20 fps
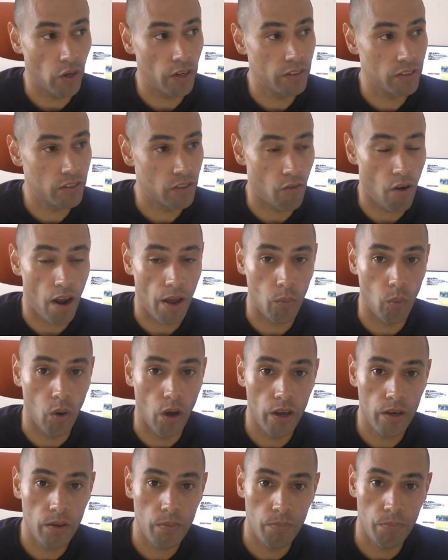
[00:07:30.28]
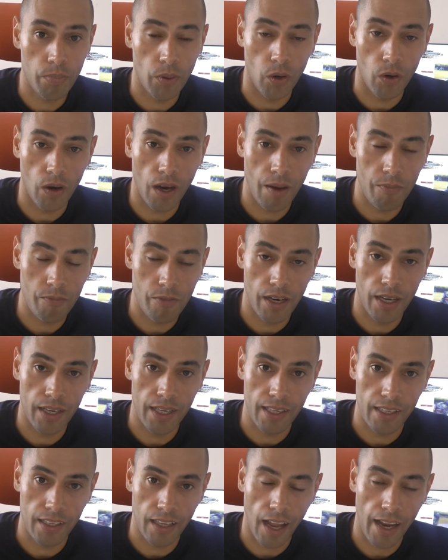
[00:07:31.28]
is the right word, but I'm
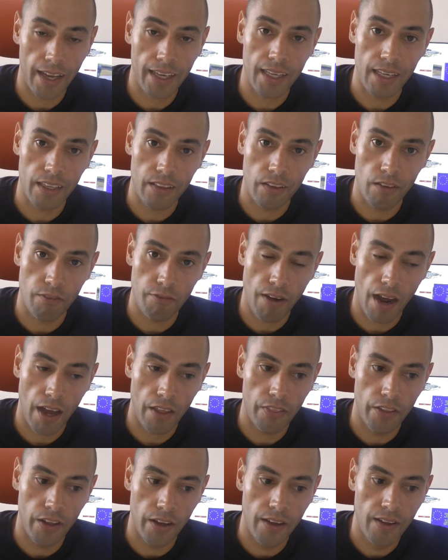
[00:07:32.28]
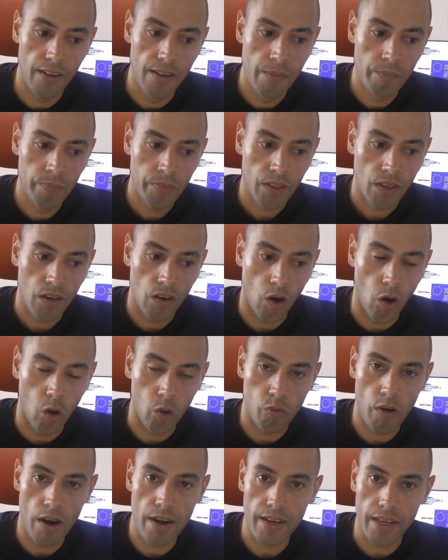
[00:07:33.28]
really liking the fact that
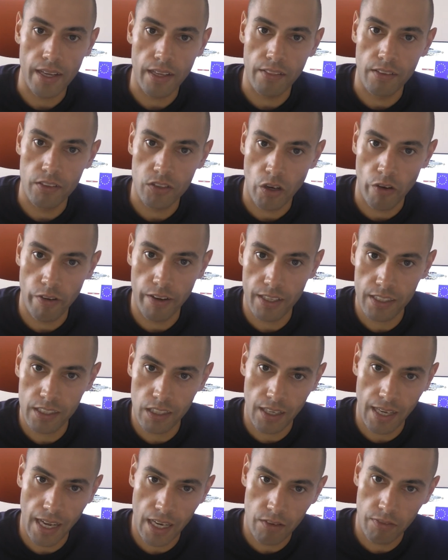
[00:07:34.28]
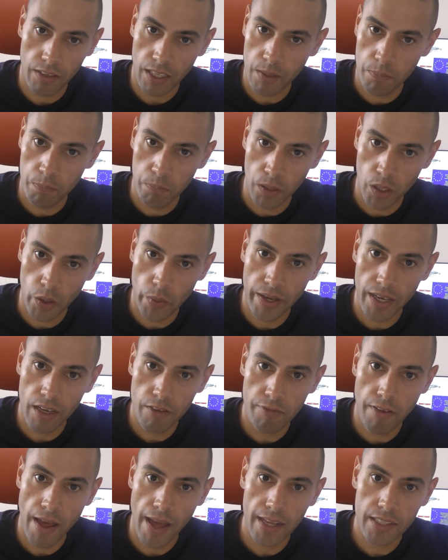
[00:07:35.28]
there's already kind of like a bluing
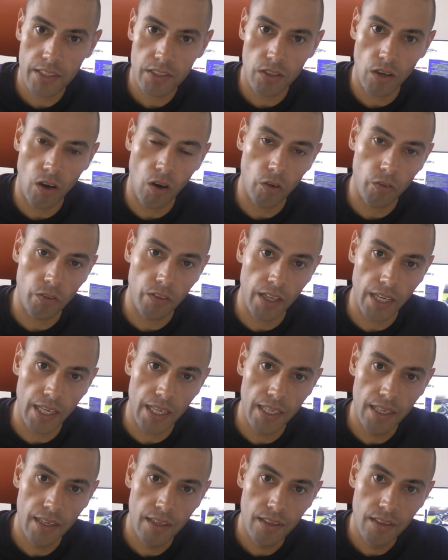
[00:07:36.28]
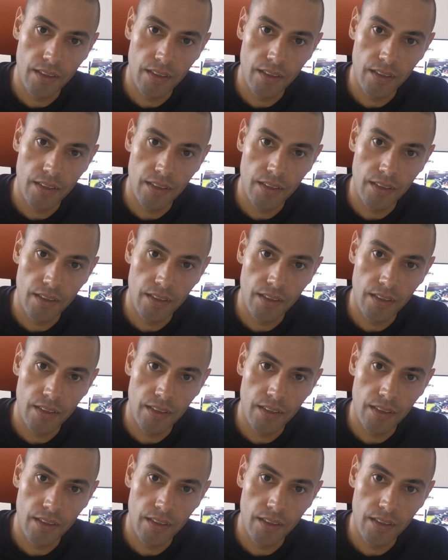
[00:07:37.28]
effect on the